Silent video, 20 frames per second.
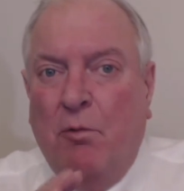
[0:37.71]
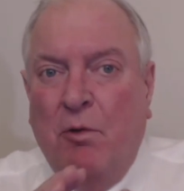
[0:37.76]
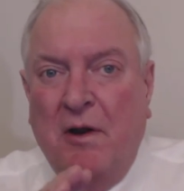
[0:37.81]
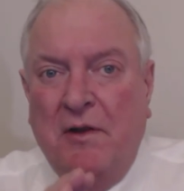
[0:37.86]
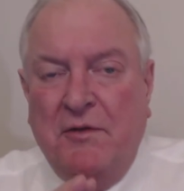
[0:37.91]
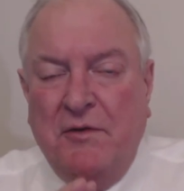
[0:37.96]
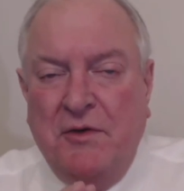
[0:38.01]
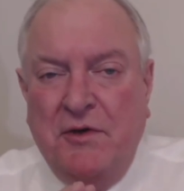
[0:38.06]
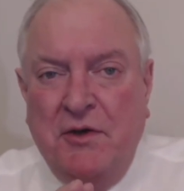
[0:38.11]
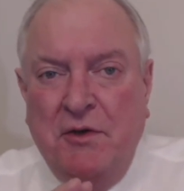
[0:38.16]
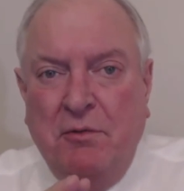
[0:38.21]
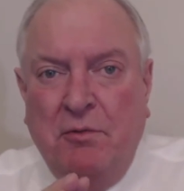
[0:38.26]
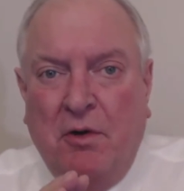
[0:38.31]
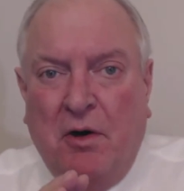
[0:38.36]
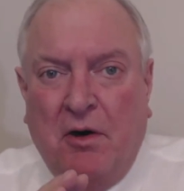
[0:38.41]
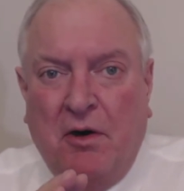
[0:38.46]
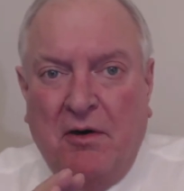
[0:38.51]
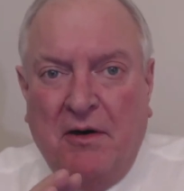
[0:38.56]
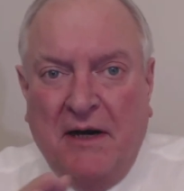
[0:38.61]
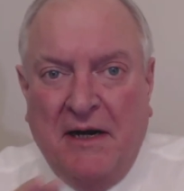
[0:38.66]
Whether you
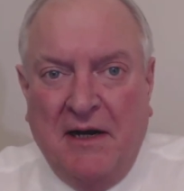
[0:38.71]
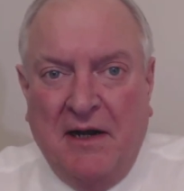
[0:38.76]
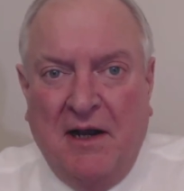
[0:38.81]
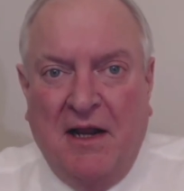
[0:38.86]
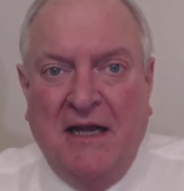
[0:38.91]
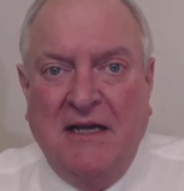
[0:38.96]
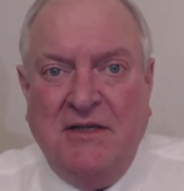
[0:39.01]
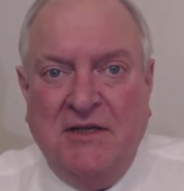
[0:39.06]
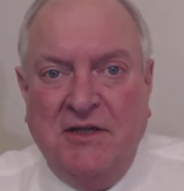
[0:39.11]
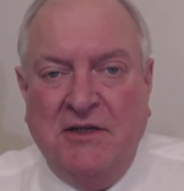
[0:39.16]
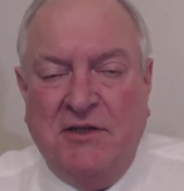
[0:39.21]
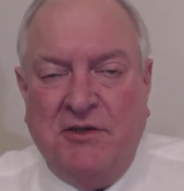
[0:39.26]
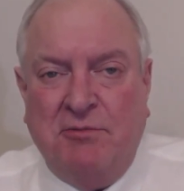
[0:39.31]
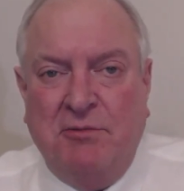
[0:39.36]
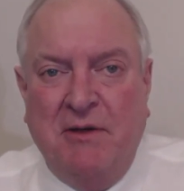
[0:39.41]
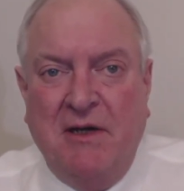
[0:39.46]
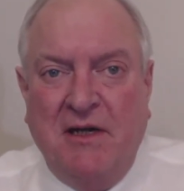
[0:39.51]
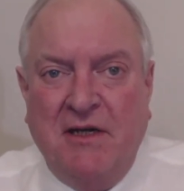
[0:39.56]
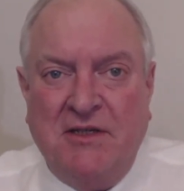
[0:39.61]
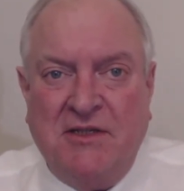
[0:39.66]
are a licensed
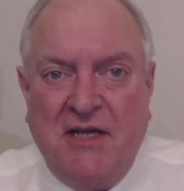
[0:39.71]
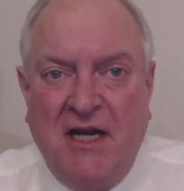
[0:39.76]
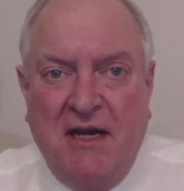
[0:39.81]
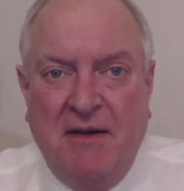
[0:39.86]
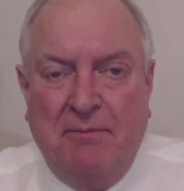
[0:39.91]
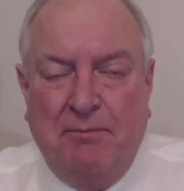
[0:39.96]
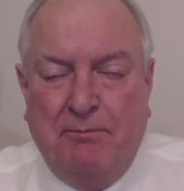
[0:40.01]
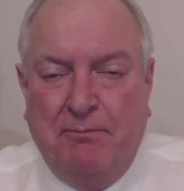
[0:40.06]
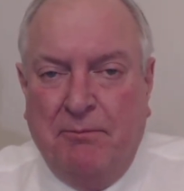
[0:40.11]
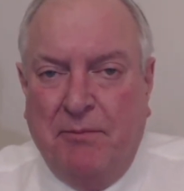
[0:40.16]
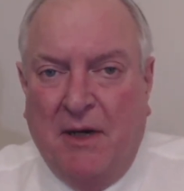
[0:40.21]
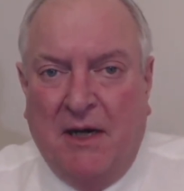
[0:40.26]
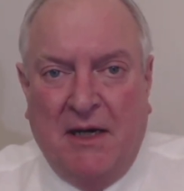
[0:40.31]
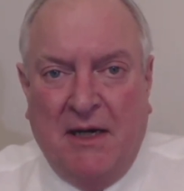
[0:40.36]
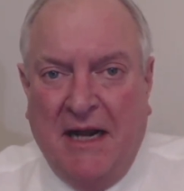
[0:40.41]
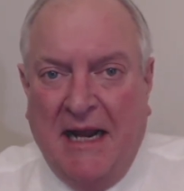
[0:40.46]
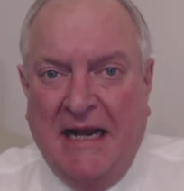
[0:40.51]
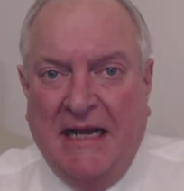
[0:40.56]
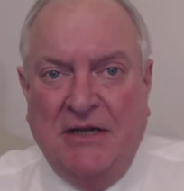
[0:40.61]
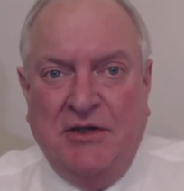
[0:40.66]
real estate
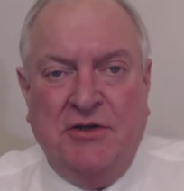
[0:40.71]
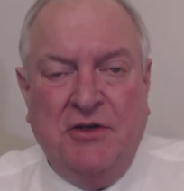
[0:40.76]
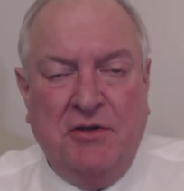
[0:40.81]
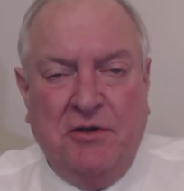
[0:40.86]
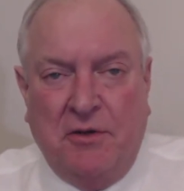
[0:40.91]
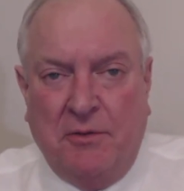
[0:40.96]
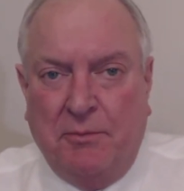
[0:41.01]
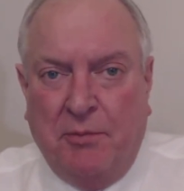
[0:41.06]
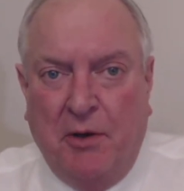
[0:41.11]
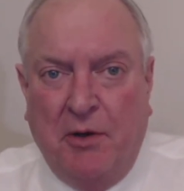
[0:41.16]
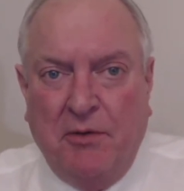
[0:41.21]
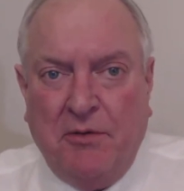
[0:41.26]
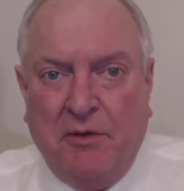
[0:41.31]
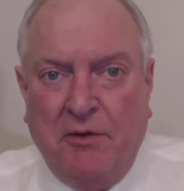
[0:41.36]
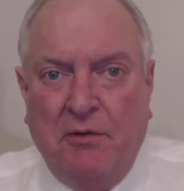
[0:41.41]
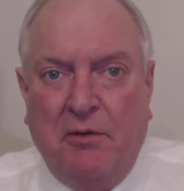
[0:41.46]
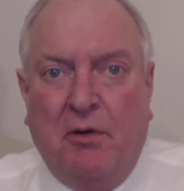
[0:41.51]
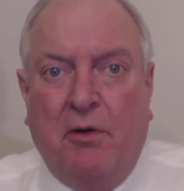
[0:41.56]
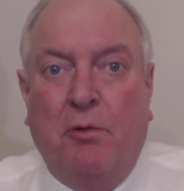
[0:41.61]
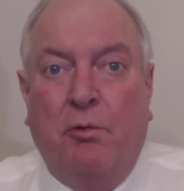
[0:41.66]
uh, agent or
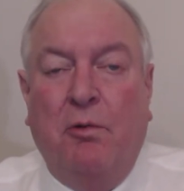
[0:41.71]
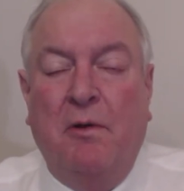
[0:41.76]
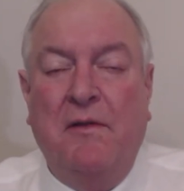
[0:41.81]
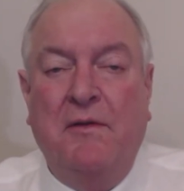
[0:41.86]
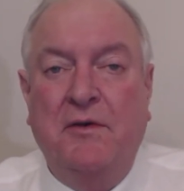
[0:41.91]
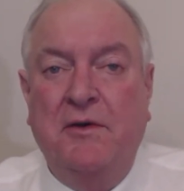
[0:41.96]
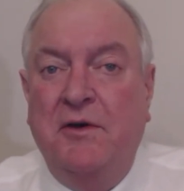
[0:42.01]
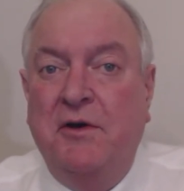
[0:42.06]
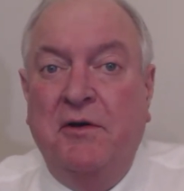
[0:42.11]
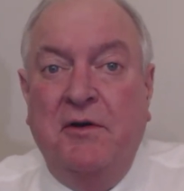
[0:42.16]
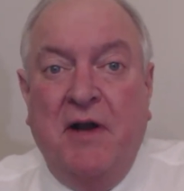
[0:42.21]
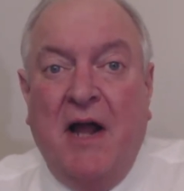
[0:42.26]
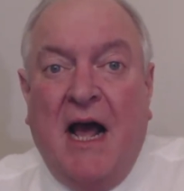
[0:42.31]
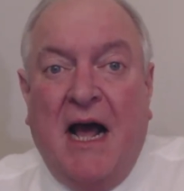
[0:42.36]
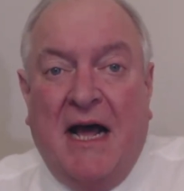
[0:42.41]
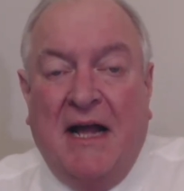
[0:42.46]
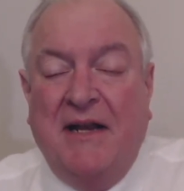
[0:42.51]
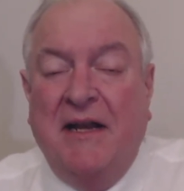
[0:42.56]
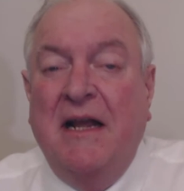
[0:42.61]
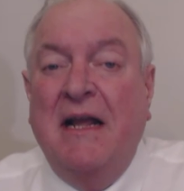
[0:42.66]
broker or whether you're
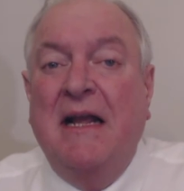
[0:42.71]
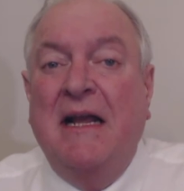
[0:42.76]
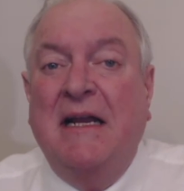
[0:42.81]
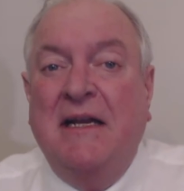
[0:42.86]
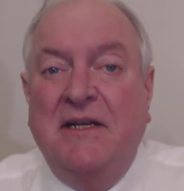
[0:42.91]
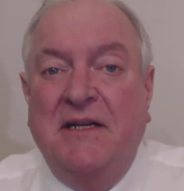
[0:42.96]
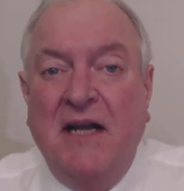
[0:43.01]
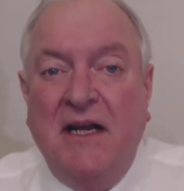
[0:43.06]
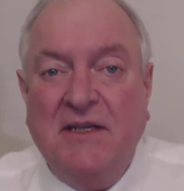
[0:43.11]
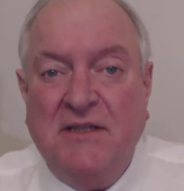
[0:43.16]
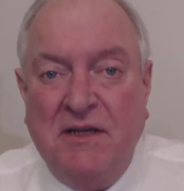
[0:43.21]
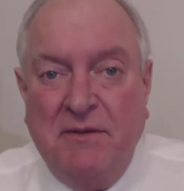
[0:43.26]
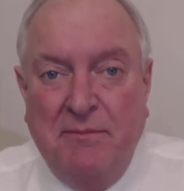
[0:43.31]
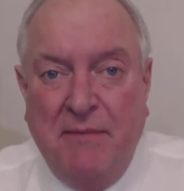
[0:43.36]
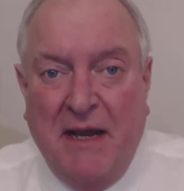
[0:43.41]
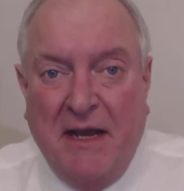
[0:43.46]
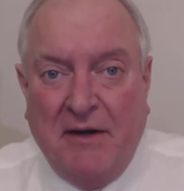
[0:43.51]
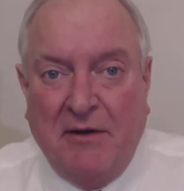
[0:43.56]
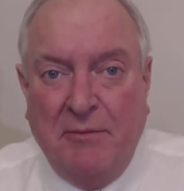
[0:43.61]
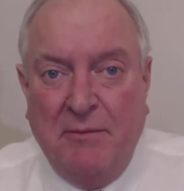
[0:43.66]
not, it
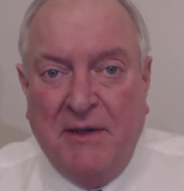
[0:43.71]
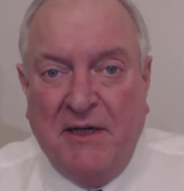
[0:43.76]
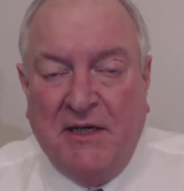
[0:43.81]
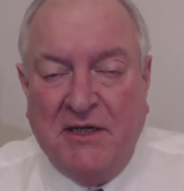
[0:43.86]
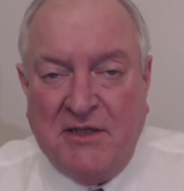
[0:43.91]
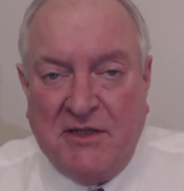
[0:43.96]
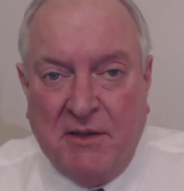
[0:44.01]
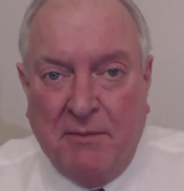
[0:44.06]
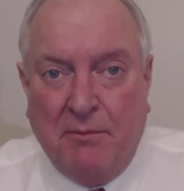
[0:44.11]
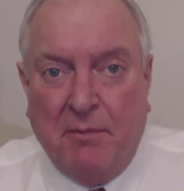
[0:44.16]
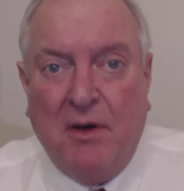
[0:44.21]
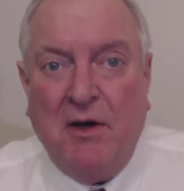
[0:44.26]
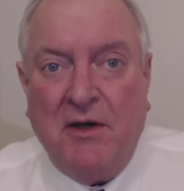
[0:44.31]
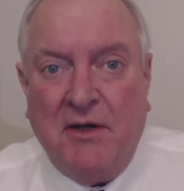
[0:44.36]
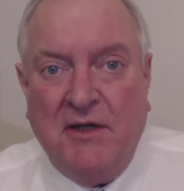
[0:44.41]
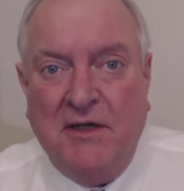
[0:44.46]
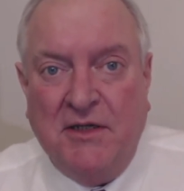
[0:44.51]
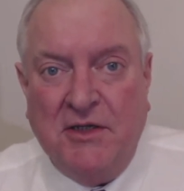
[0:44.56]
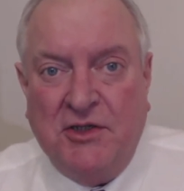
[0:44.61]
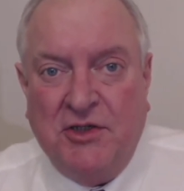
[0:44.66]
doesn't matter because the
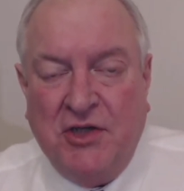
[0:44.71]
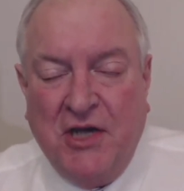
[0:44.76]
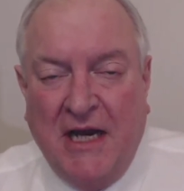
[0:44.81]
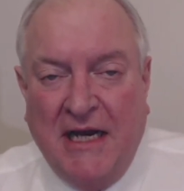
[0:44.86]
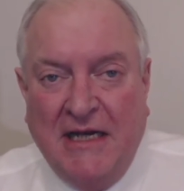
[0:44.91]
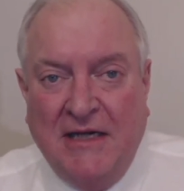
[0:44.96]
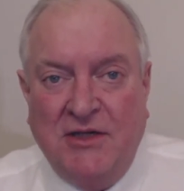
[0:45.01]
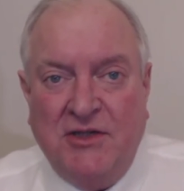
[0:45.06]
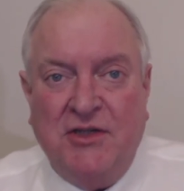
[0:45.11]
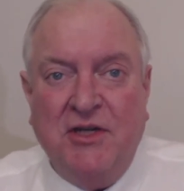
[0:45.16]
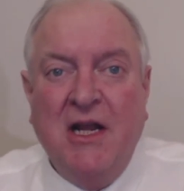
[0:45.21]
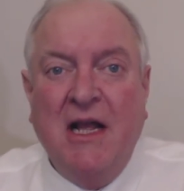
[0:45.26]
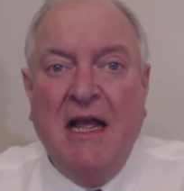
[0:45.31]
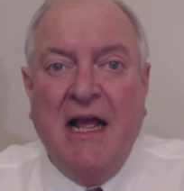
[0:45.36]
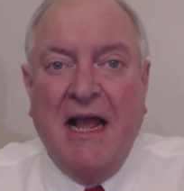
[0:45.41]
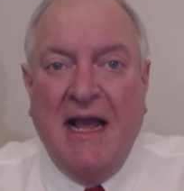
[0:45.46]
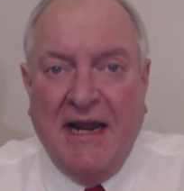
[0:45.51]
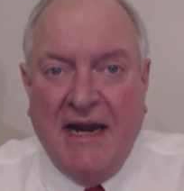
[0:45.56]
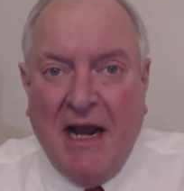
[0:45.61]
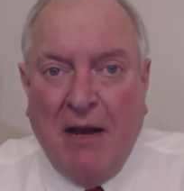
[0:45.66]
market has changed
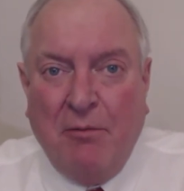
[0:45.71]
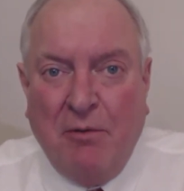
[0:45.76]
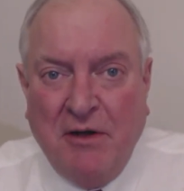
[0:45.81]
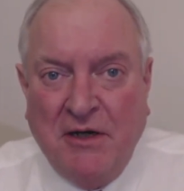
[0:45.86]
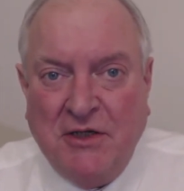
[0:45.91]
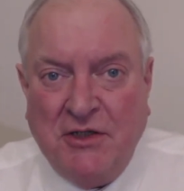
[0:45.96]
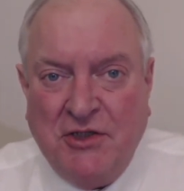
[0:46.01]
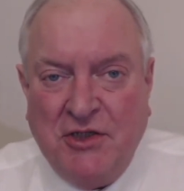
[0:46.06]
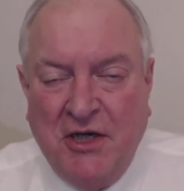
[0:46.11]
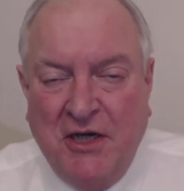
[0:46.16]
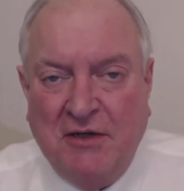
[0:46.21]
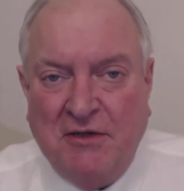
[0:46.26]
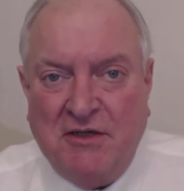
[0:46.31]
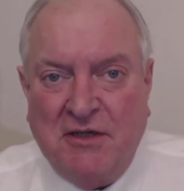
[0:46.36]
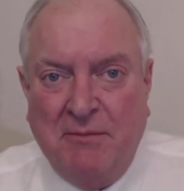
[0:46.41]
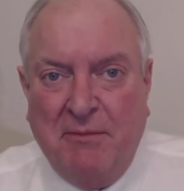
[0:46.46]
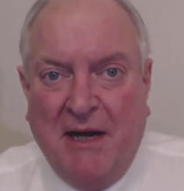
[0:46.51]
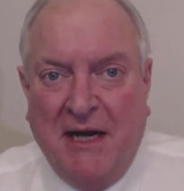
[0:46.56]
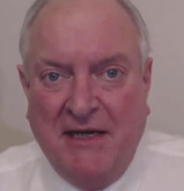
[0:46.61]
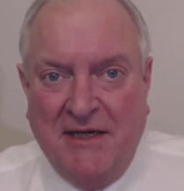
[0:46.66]
and I want to share
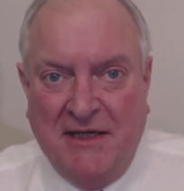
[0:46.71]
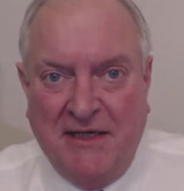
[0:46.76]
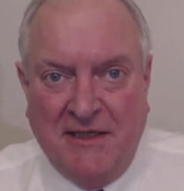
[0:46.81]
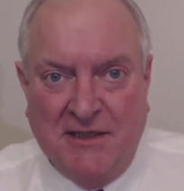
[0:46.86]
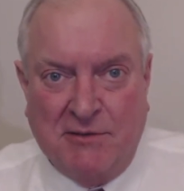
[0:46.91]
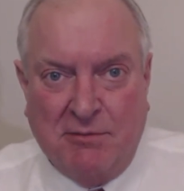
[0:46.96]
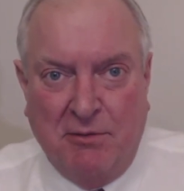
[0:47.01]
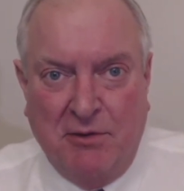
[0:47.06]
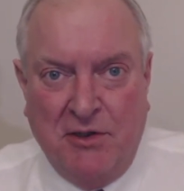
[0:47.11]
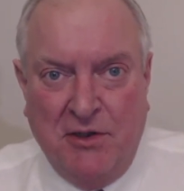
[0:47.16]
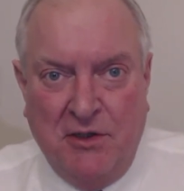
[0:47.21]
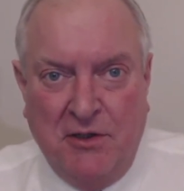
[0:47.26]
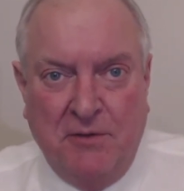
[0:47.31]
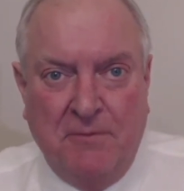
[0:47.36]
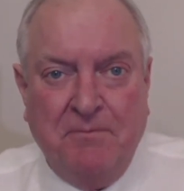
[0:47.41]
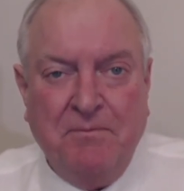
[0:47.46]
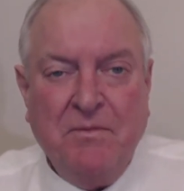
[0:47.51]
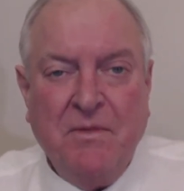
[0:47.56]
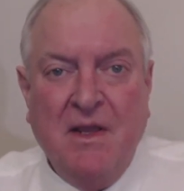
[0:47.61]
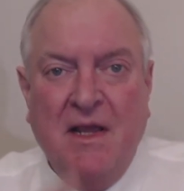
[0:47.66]
some ideas with you.